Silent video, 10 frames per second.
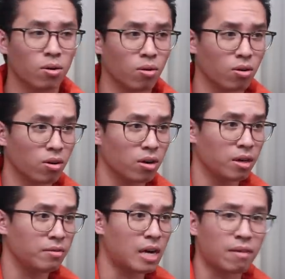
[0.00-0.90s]
Or
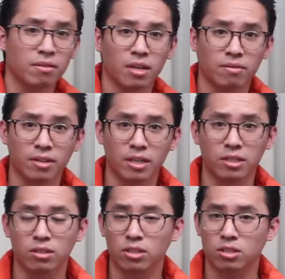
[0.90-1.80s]
if you have enough in,
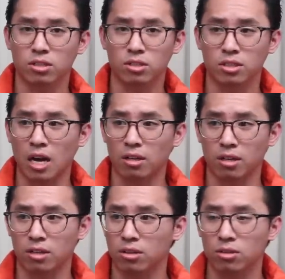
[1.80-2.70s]
you can just style
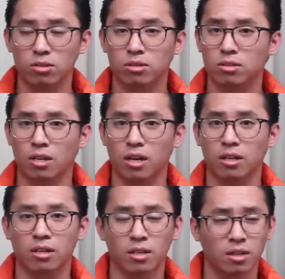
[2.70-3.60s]
like a loose, like
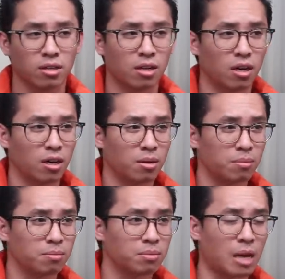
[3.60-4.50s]

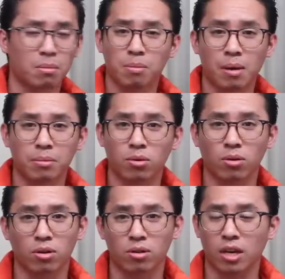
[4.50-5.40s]
um, type of
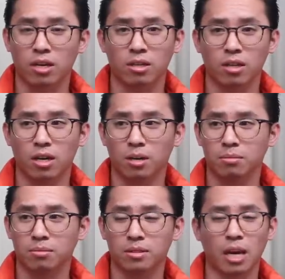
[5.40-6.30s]
pompadour, like
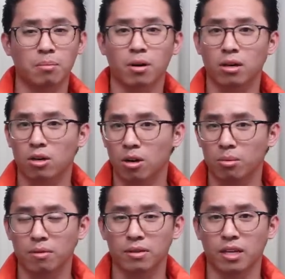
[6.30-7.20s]
um, side part
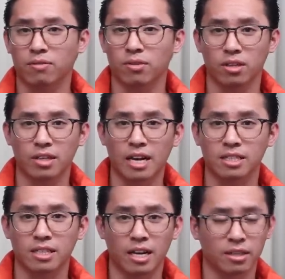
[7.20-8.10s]
comb over, like for the
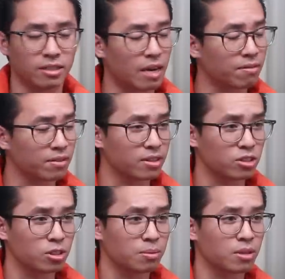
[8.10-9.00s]
next day. Definitely
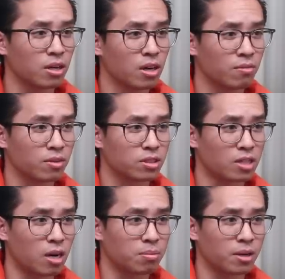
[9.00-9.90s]
super
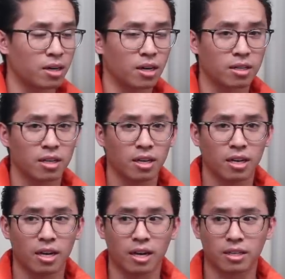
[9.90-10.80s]
versatile product.
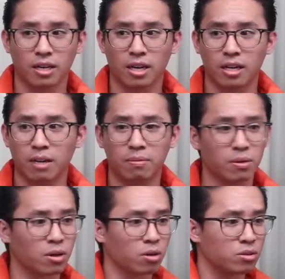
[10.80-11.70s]
And like if
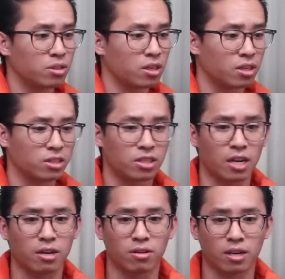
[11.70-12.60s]
we would go to the
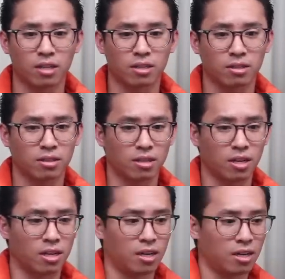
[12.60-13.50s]
cliche or like
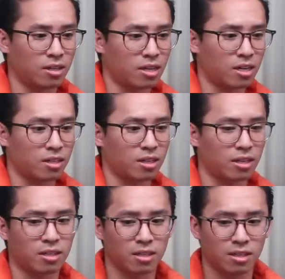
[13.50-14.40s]
kind of
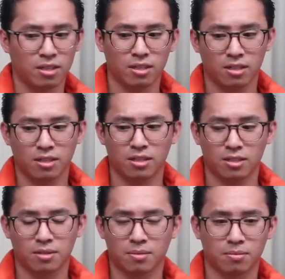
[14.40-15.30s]
like
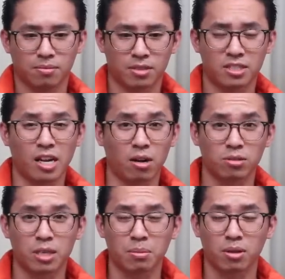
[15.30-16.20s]

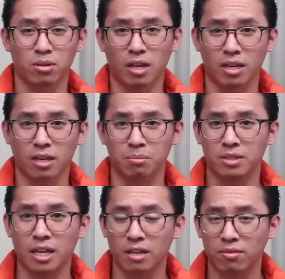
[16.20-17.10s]
stereotypical like I'm um,
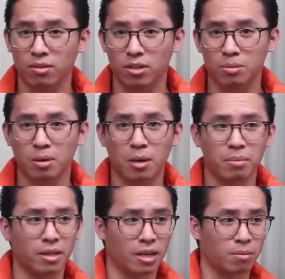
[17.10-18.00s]
setting for this
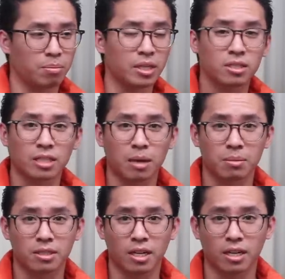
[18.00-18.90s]
pomade, like a beach
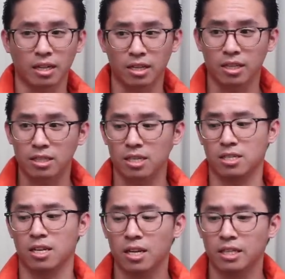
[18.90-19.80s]
type of setting, like this
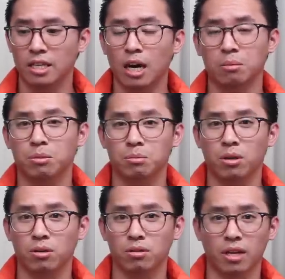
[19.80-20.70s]
is the
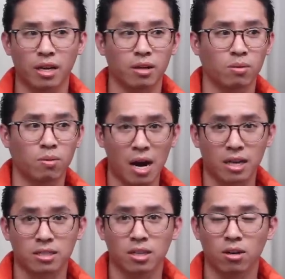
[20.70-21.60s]
optimal like
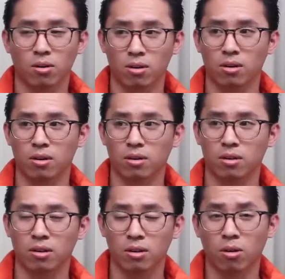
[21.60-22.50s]
wax or
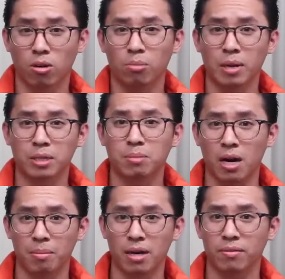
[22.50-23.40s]
oil based
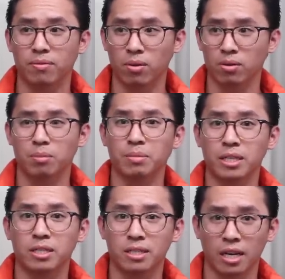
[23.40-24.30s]
pomade for the
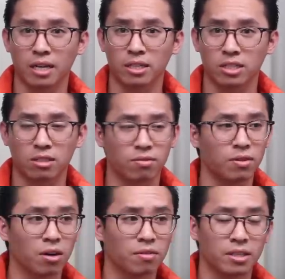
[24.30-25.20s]
beach setting. Just the
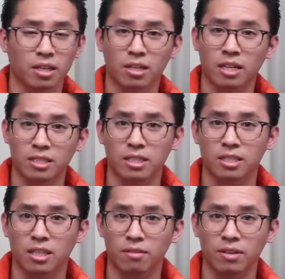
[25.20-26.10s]
feel of it, the
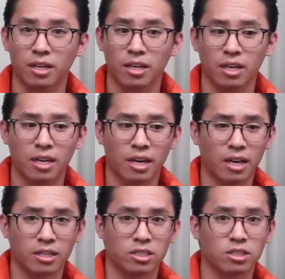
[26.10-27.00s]
cleansiness of it,
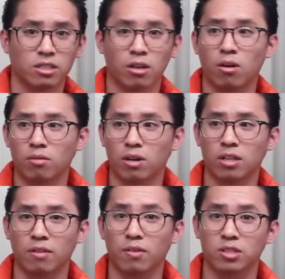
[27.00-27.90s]
and just the overall
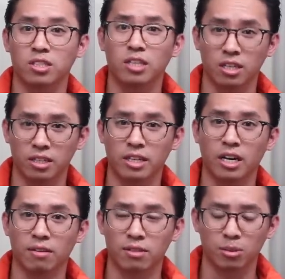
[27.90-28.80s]
like versatility
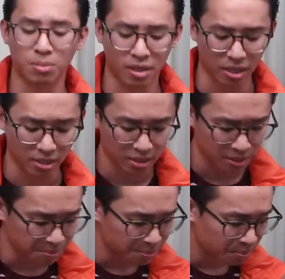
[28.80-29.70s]
of this product.
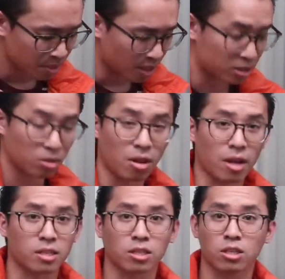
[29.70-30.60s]
And so
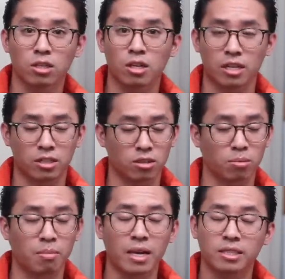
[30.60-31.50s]
like it's a good, it's an
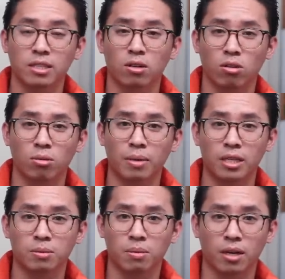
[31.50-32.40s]
amazing
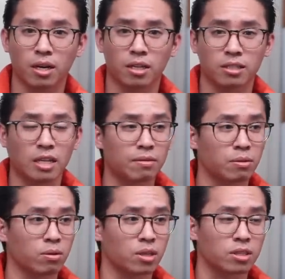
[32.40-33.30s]
oil-based product. It's definitely
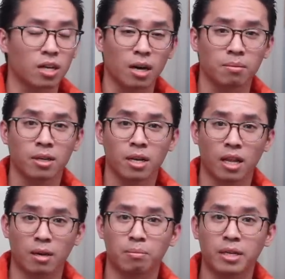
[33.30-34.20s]
one of the top
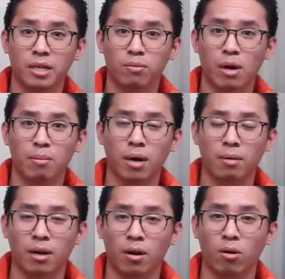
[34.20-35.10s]
like medium weight
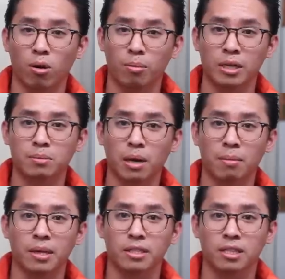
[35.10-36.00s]
uh, oil-based
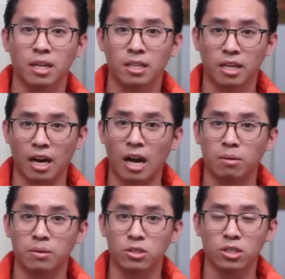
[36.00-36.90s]
pomades that I
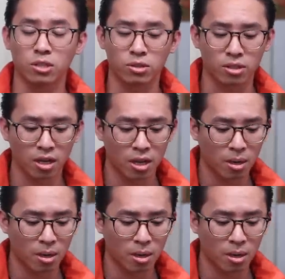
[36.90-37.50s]
would use.